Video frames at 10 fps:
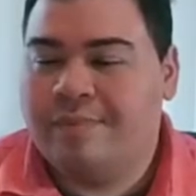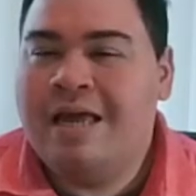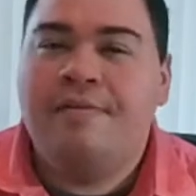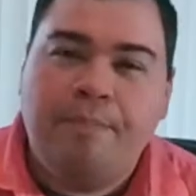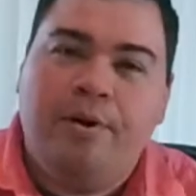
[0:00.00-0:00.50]

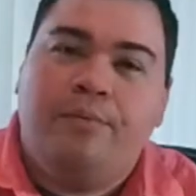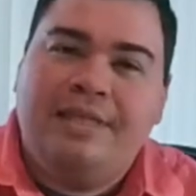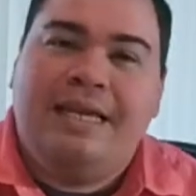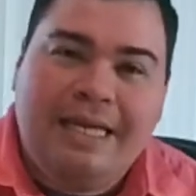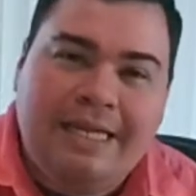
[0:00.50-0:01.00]
they put what
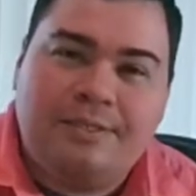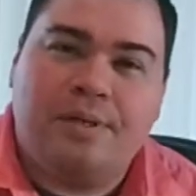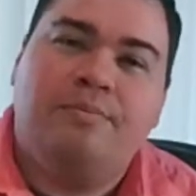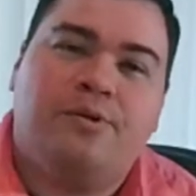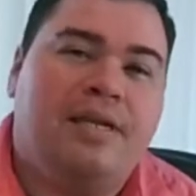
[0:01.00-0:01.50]
they need is
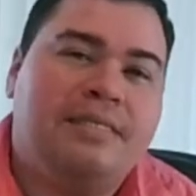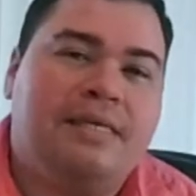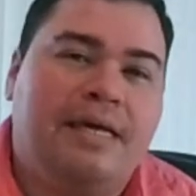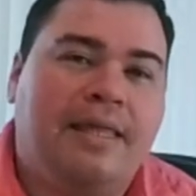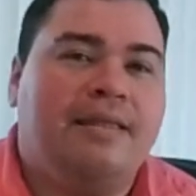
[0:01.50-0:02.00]
what I'm trying to
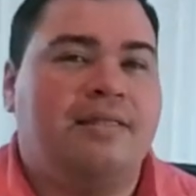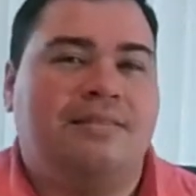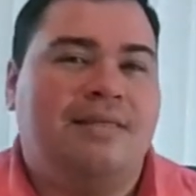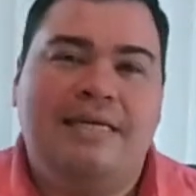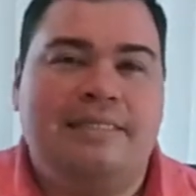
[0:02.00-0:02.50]
say. Like,
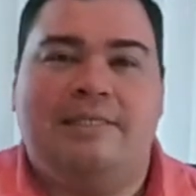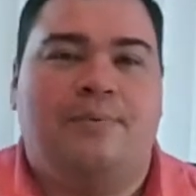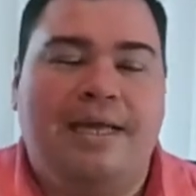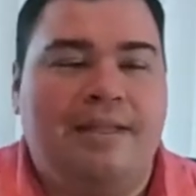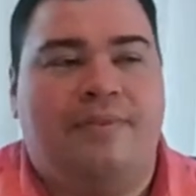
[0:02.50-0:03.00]
that's the easiest
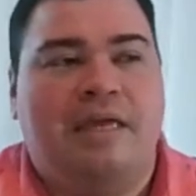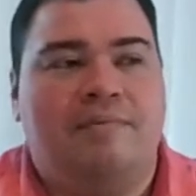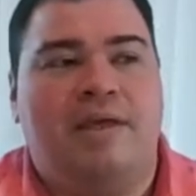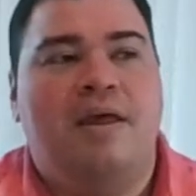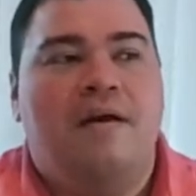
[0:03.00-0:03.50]
way I can think
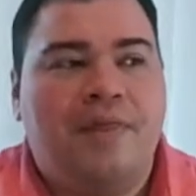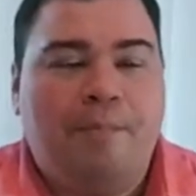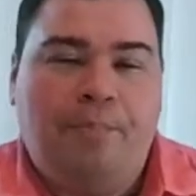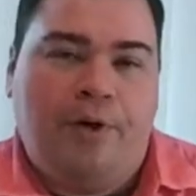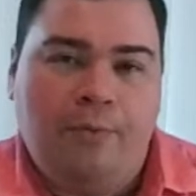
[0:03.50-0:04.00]
of it. They
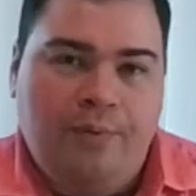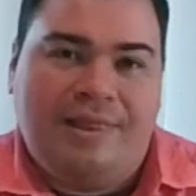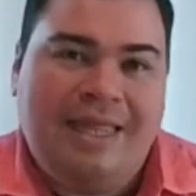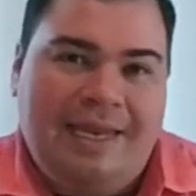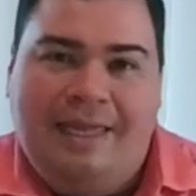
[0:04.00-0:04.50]
put
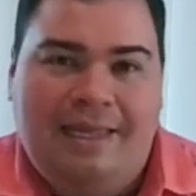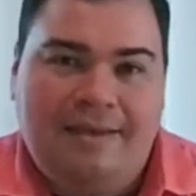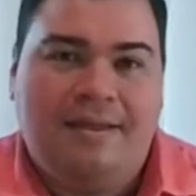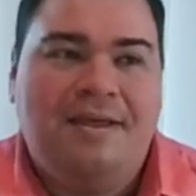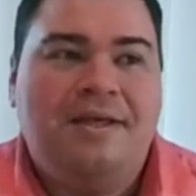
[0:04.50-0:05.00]
what they
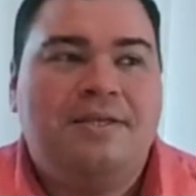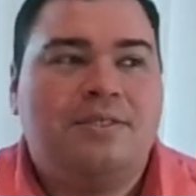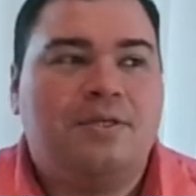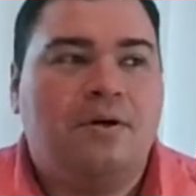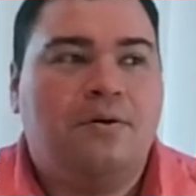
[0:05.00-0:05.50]
need.
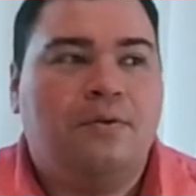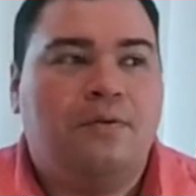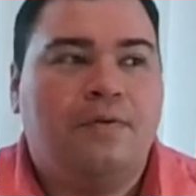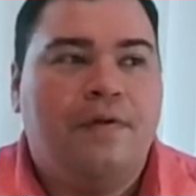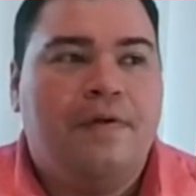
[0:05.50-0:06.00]

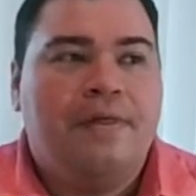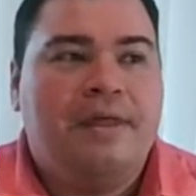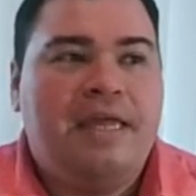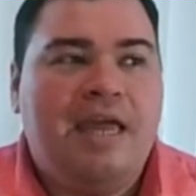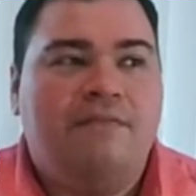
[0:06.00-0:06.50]
So
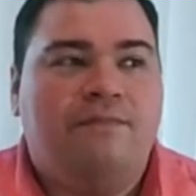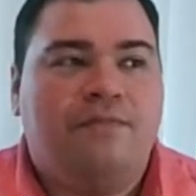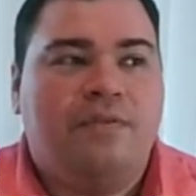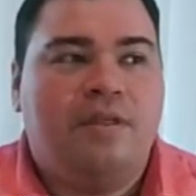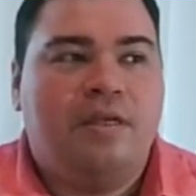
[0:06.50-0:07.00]

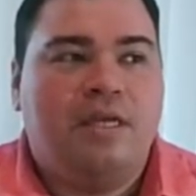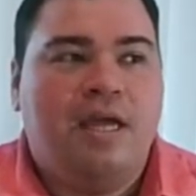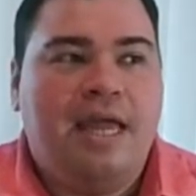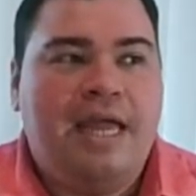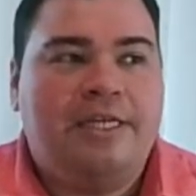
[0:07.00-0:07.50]
if
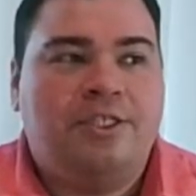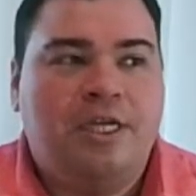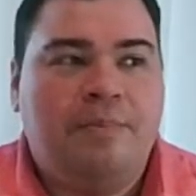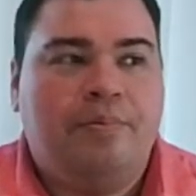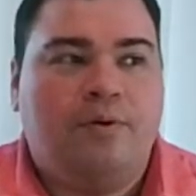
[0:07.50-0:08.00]
a
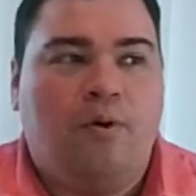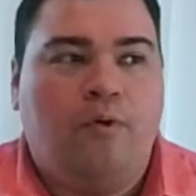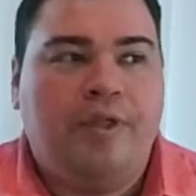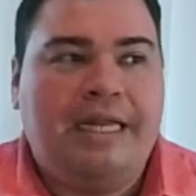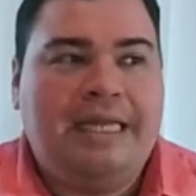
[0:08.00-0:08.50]
ship
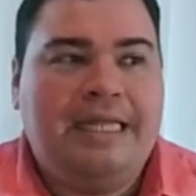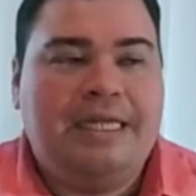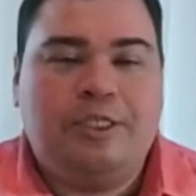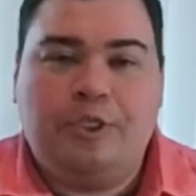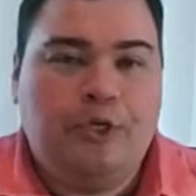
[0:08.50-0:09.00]
only
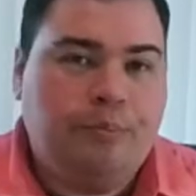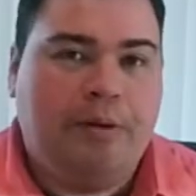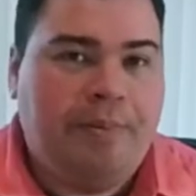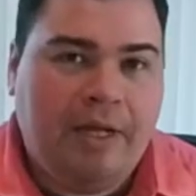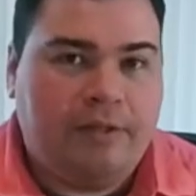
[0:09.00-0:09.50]
needed 2
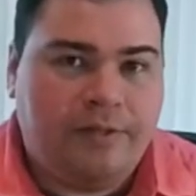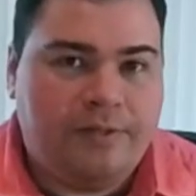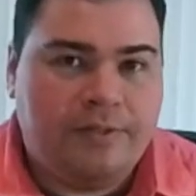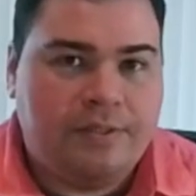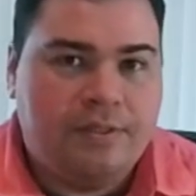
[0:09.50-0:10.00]

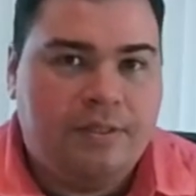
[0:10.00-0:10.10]
propellers